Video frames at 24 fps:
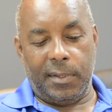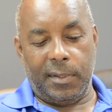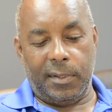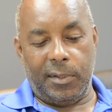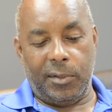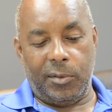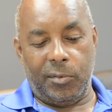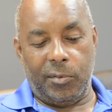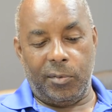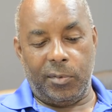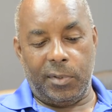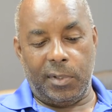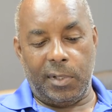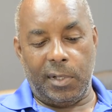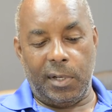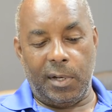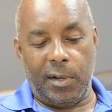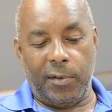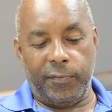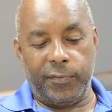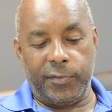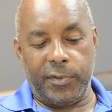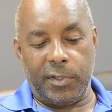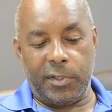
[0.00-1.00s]
you know, the
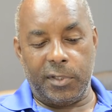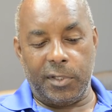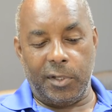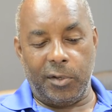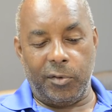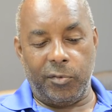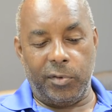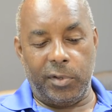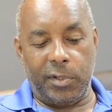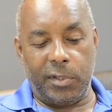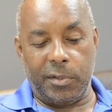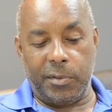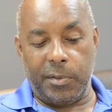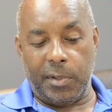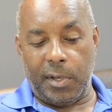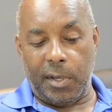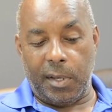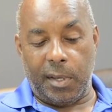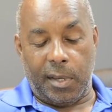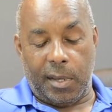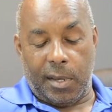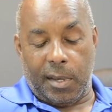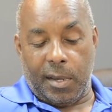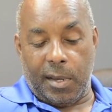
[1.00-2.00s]
love just increased.
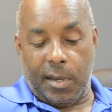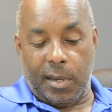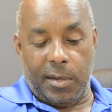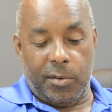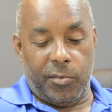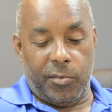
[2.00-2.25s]
I, I